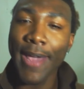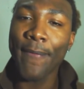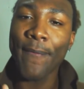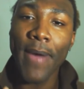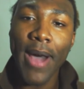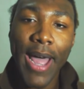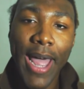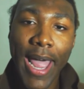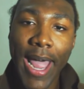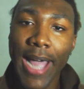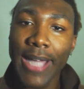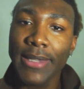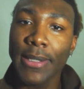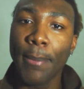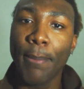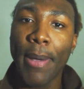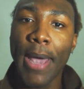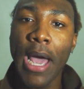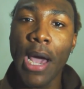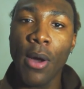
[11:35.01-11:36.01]
If I
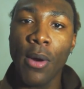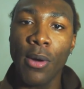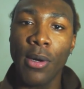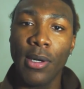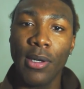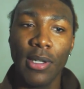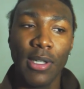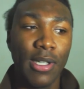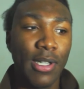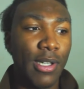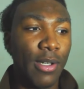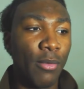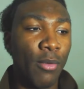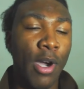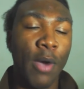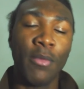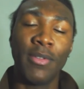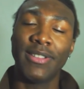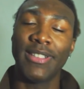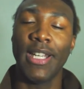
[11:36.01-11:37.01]
had the power,
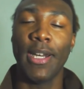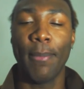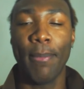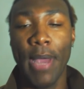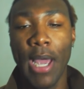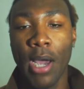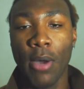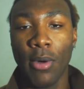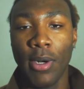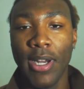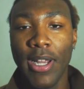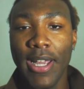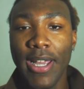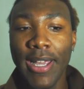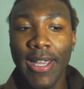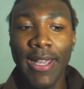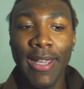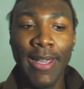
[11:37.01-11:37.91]
well, I wouldn't say the power.